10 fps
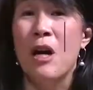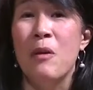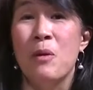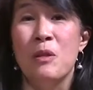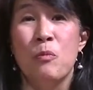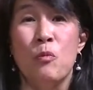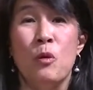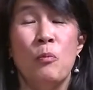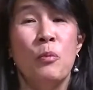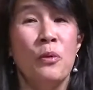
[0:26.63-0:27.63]
I want to
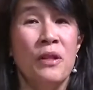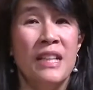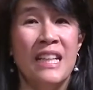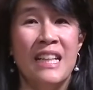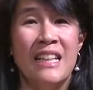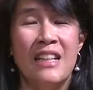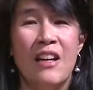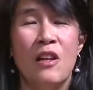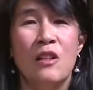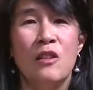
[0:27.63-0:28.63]
put in
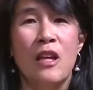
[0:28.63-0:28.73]
a